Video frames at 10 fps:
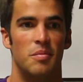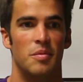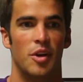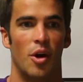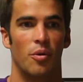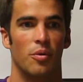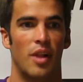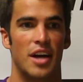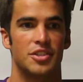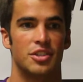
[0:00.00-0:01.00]

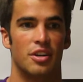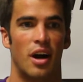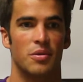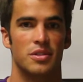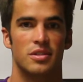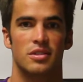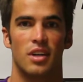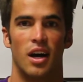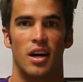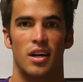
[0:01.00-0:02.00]
Last year I was
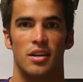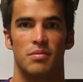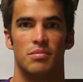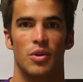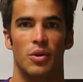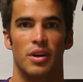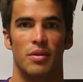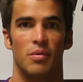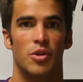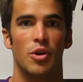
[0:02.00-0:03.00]

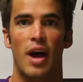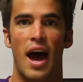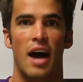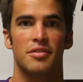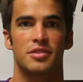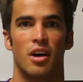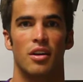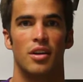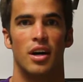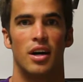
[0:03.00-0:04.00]
doing 2.5s
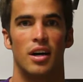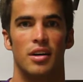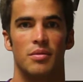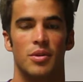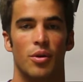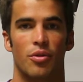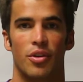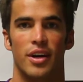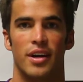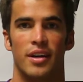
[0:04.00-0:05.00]
on
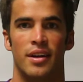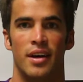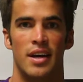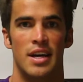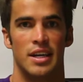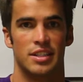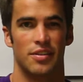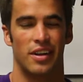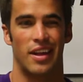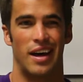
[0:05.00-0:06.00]
three and stuff
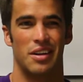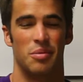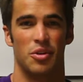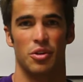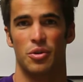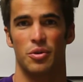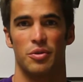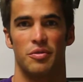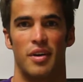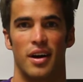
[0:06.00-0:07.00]
like that. It'd be really
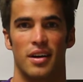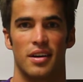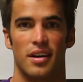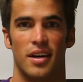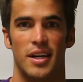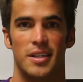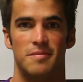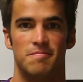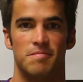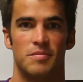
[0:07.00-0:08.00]
cool if I
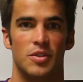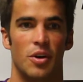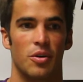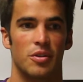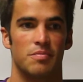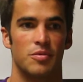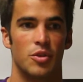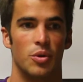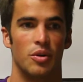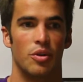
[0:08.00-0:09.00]
could
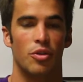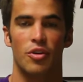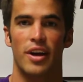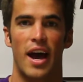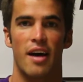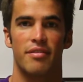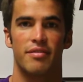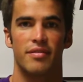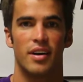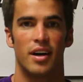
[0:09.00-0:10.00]
do a
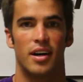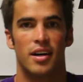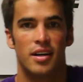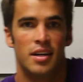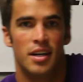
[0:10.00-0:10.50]
3.5